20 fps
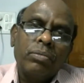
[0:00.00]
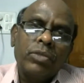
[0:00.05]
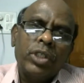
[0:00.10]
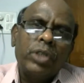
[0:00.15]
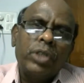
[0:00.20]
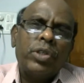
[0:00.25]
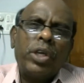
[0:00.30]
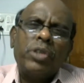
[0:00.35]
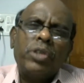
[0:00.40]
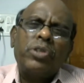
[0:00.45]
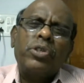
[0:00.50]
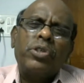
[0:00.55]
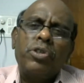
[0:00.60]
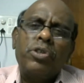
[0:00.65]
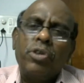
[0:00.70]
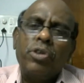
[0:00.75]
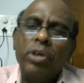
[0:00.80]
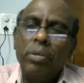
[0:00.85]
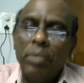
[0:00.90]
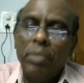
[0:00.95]
It's
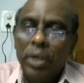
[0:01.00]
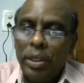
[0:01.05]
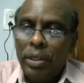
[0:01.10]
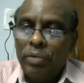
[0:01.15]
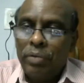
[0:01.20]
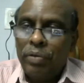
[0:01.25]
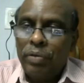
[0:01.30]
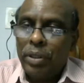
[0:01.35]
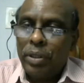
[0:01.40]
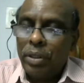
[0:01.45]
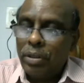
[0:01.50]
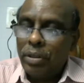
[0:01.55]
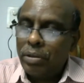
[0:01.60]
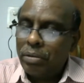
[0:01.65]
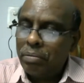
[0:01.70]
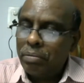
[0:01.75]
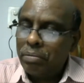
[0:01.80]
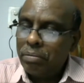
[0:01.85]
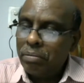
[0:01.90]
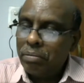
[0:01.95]
extremely difficult.
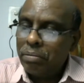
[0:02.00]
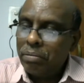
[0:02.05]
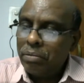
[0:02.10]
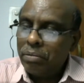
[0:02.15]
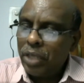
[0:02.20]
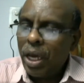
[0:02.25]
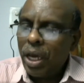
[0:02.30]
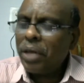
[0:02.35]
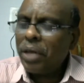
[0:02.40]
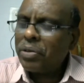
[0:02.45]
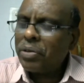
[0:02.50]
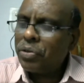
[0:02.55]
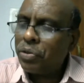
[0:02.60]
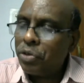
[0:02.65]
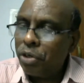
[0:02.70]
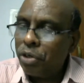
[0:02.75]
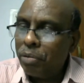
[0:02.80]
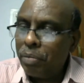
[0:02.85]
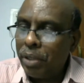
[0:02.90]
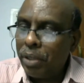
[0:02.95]

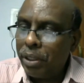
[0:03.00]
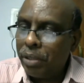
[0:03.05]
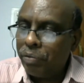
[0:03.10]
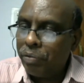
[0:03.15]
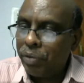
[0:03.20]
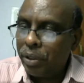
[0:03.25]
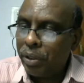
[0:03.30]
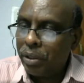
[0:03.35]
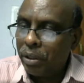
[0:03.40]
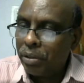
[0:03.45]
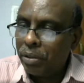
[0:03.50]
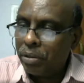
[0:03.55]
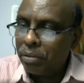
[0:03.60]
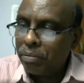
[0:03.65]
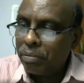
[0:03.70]
Extremely difficult.